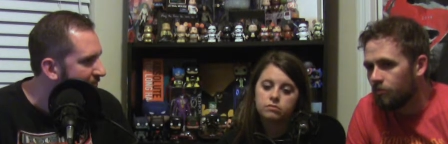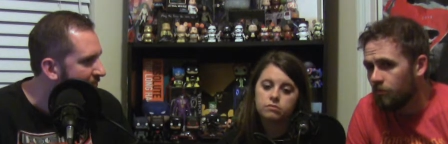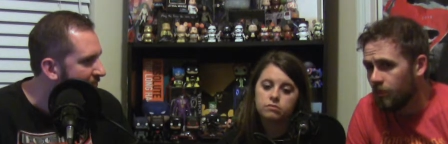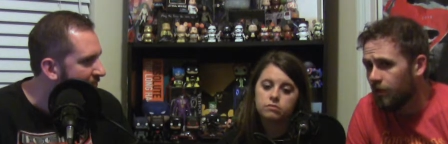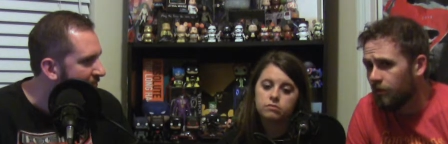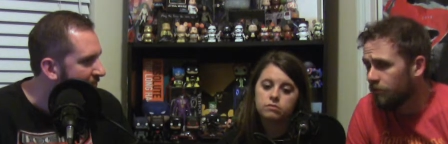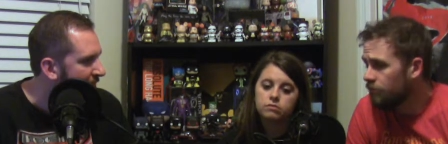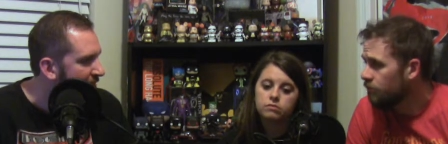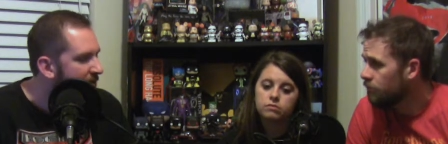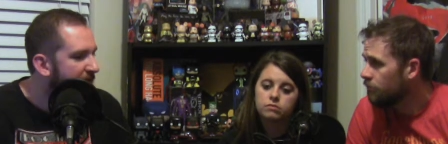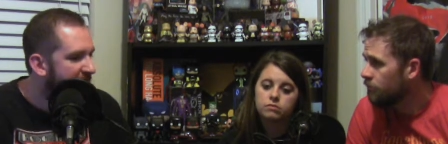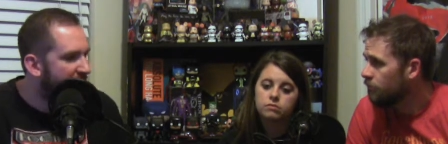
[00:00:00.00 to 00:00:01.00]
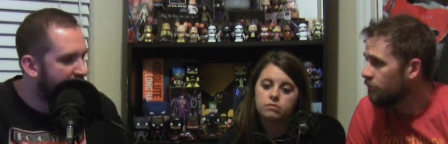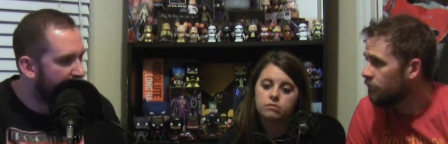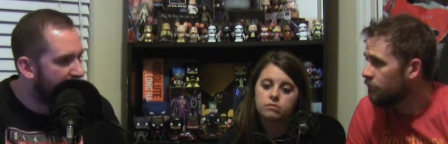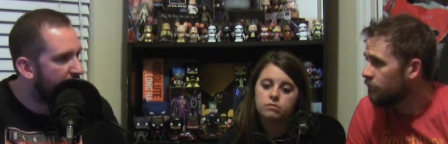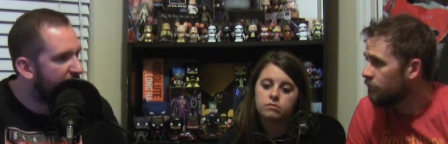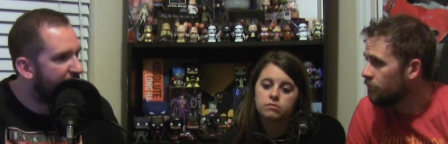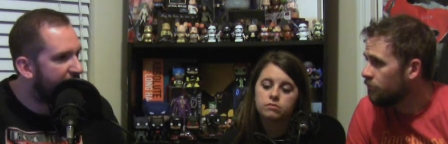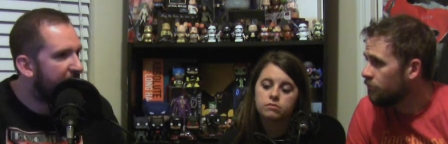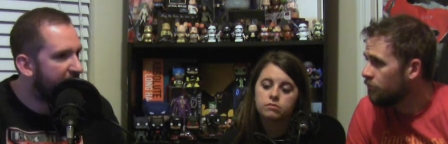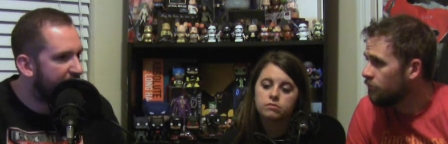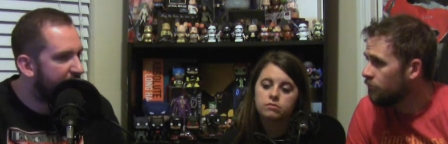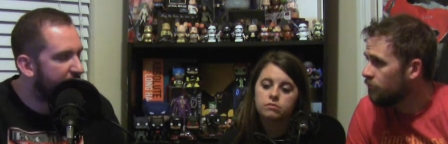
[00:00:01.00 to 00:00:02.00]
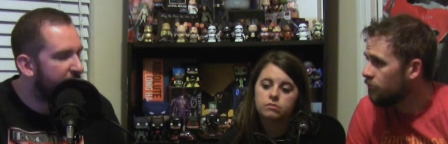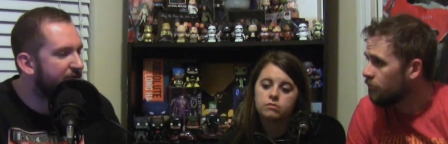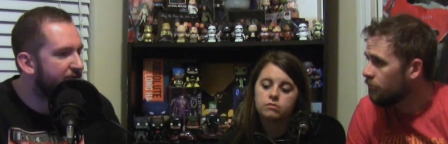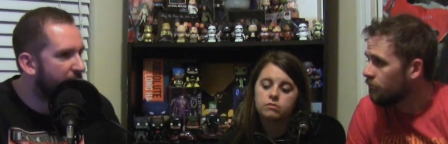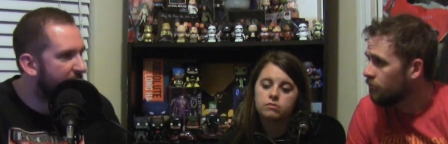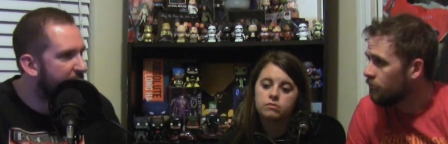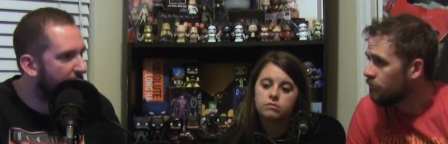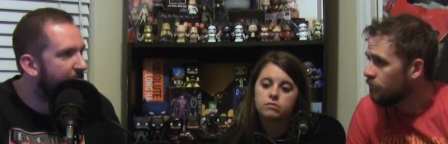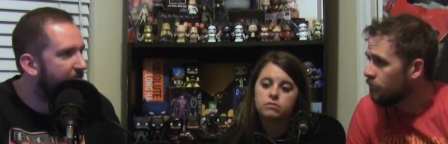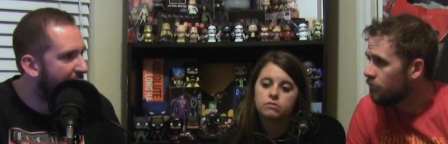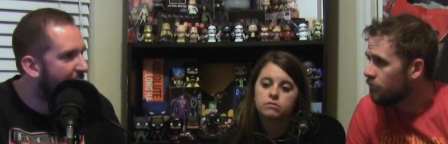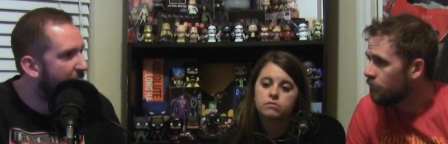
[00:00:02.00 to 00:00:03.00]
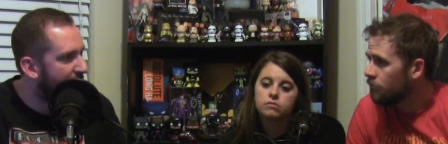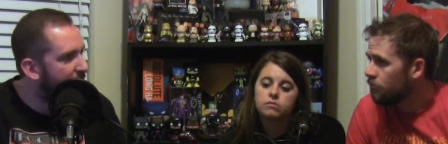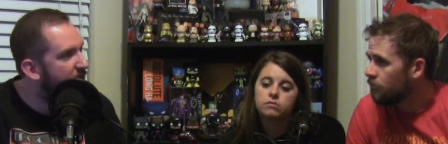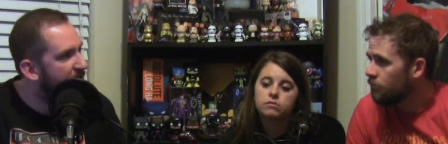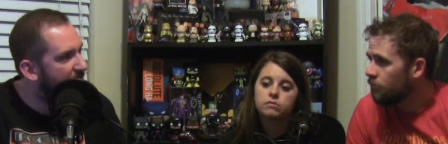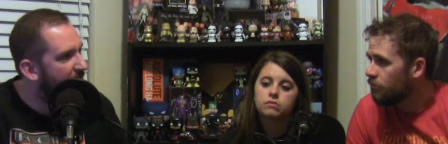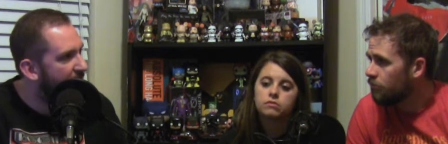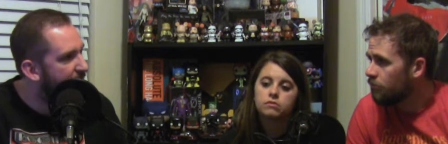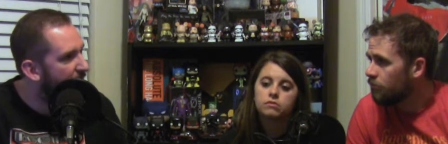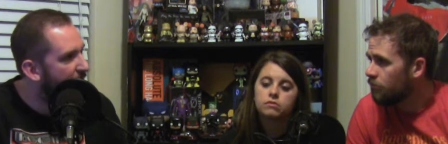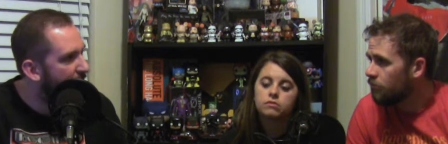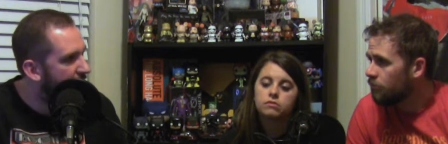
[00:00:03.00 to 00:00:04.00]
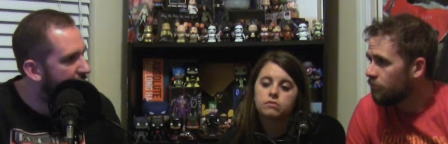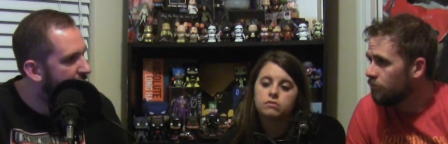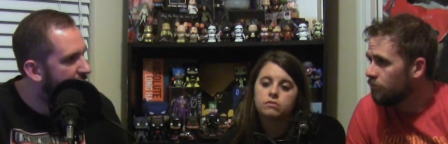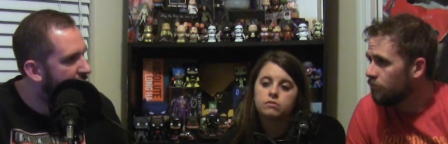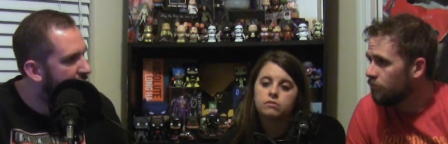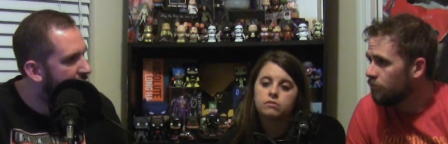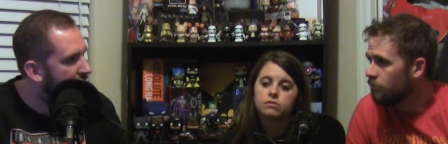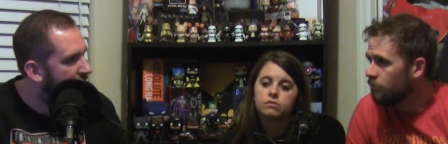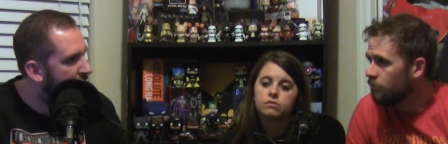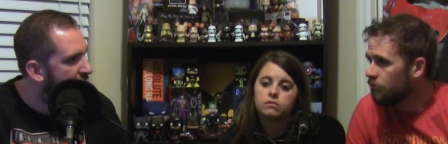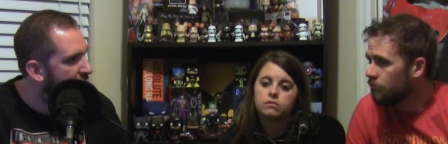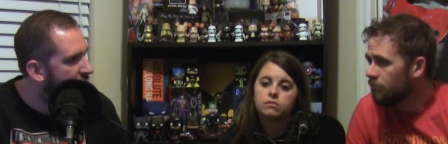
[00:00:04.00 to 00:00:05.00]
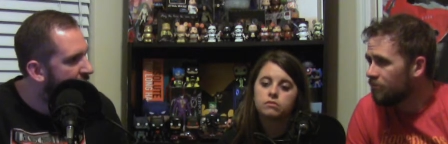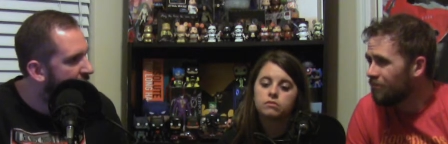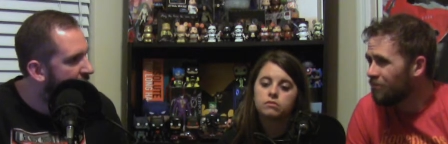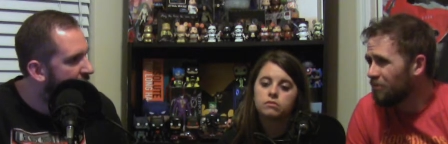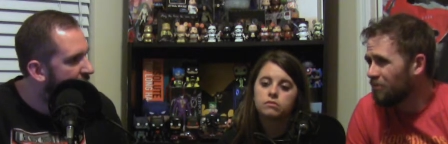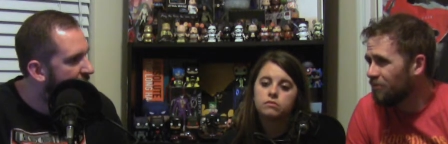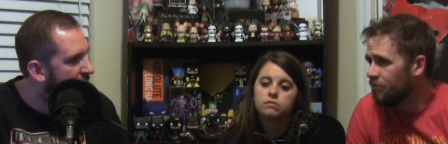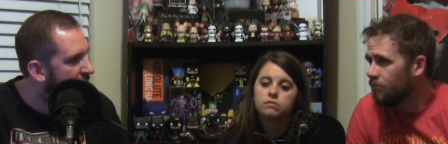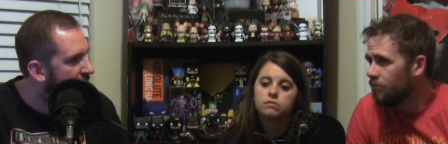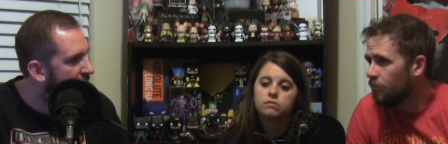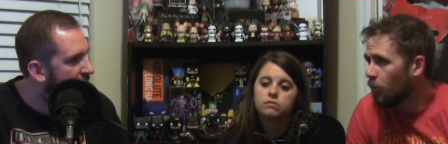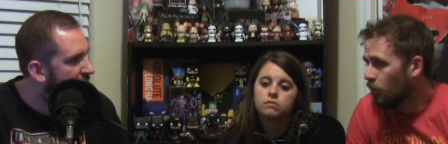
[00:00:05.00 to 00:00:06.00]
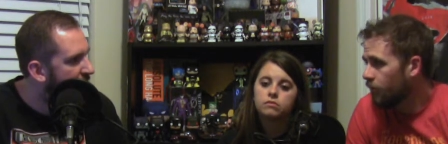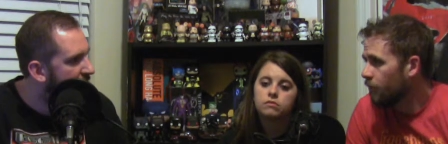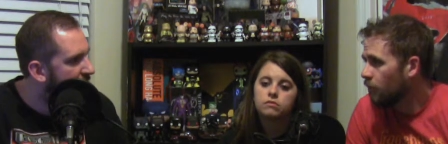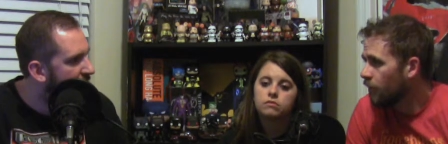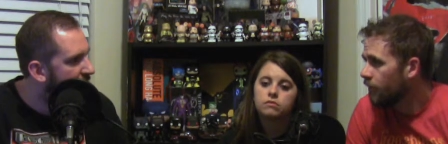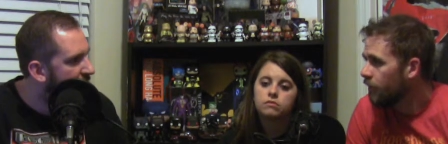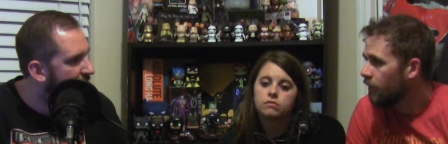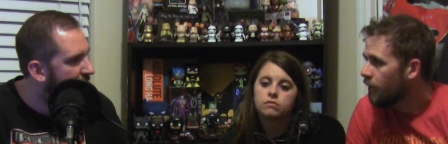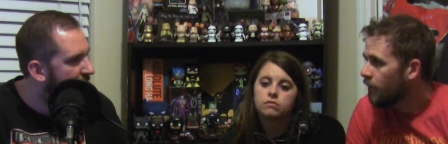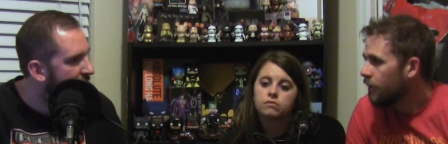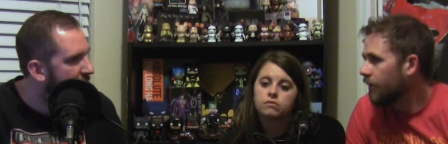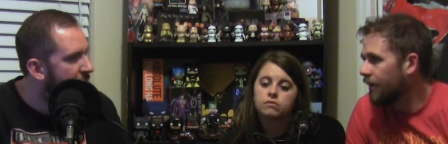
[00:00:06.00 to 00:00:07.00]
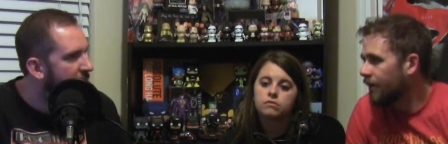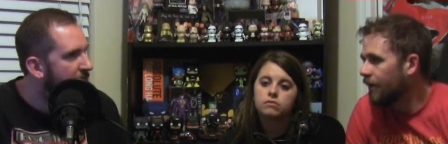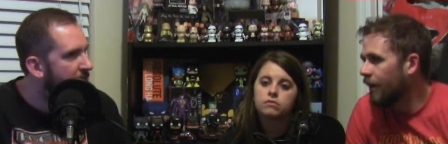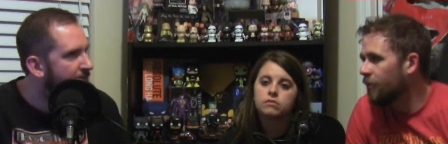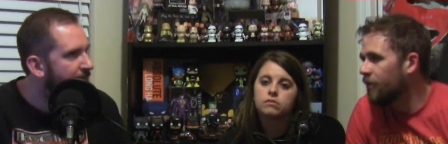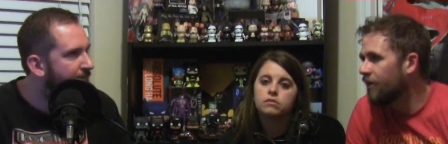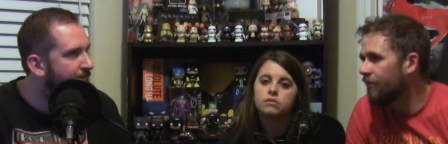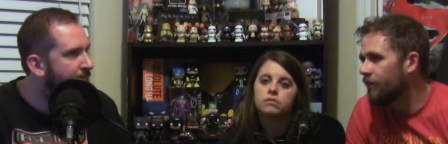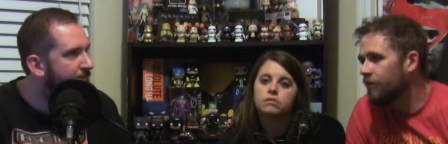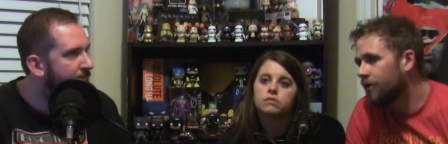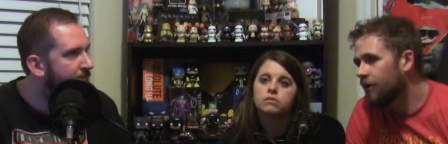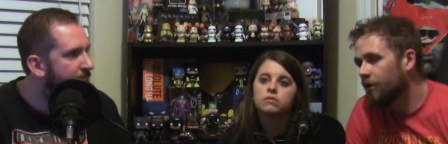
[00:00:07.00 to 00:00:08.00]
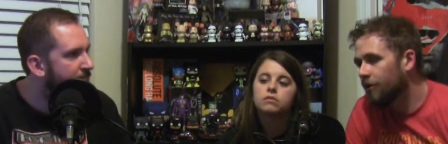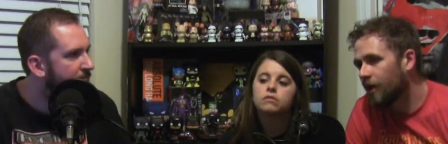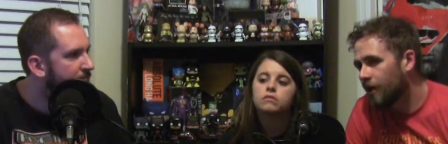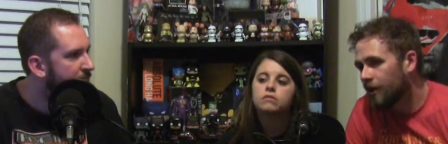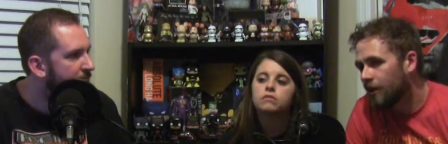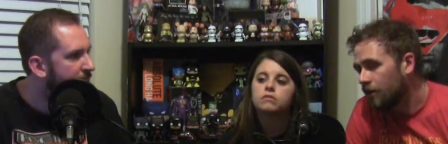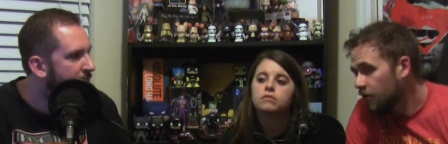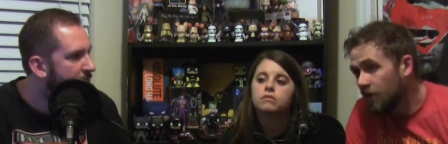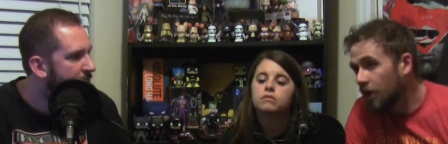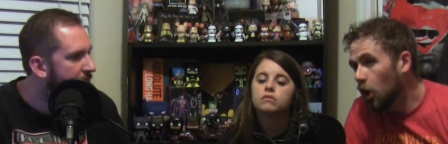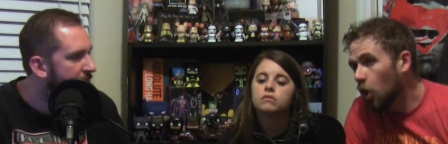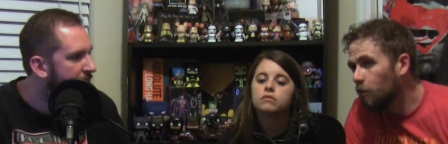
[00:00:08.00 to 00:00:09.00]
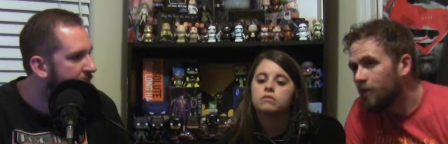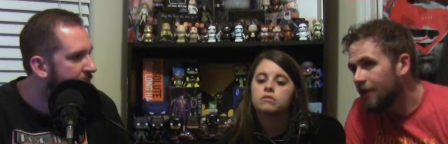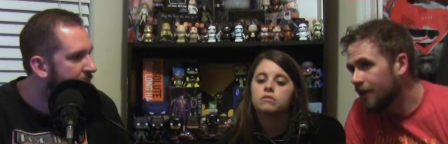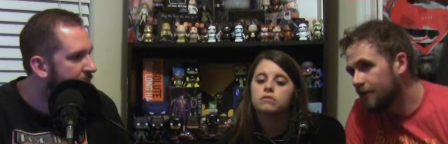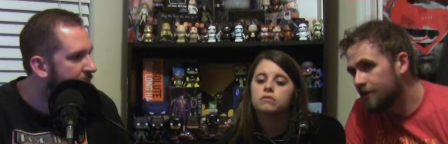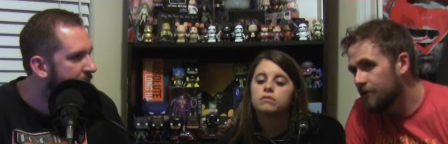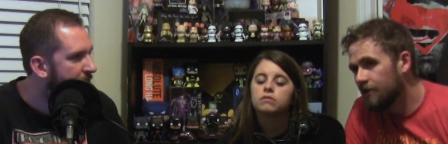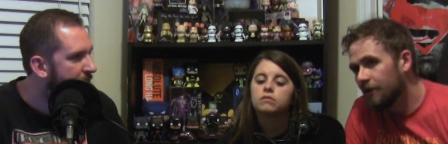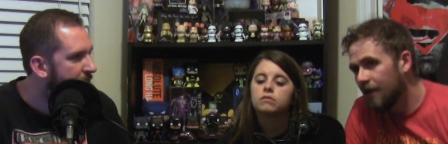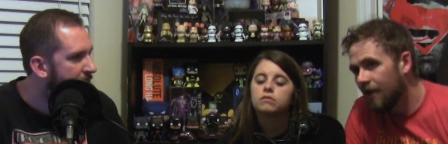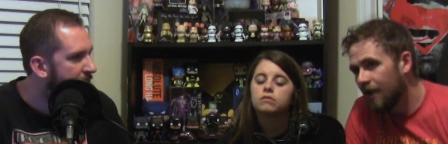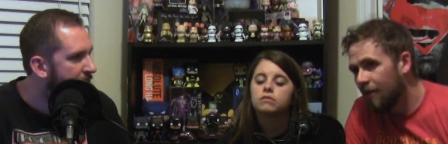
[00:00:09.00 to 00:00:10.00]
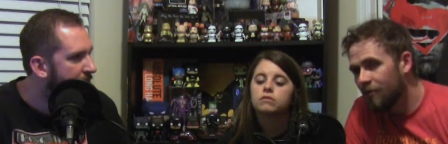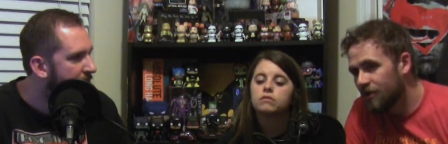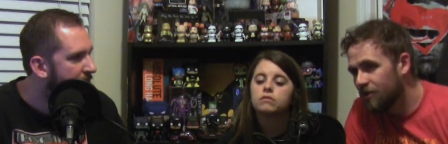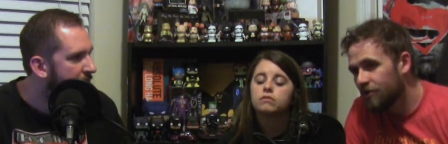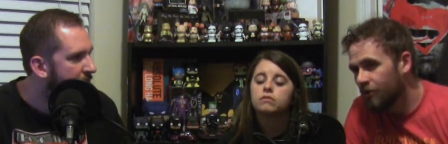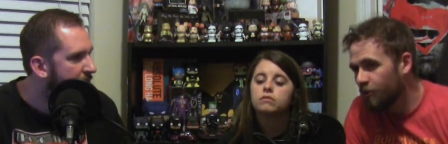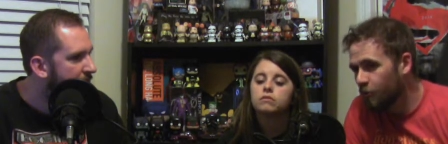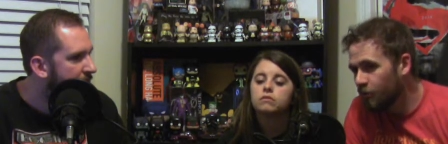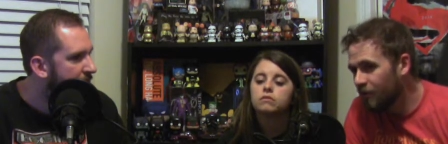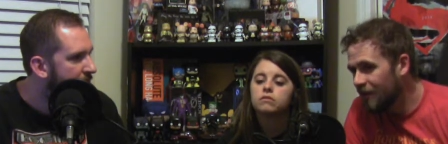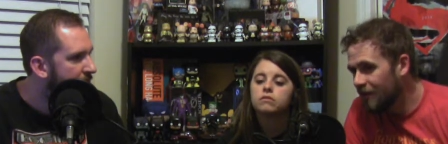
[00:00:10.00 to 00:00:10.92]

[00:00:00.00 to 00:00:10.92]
Speaker 1: Yeah. So is that your defining of a musical as when the characters sing a song?
Speaker 2: Mm, more than one. Like I would never, you know, like the opening to the Emma Stone movie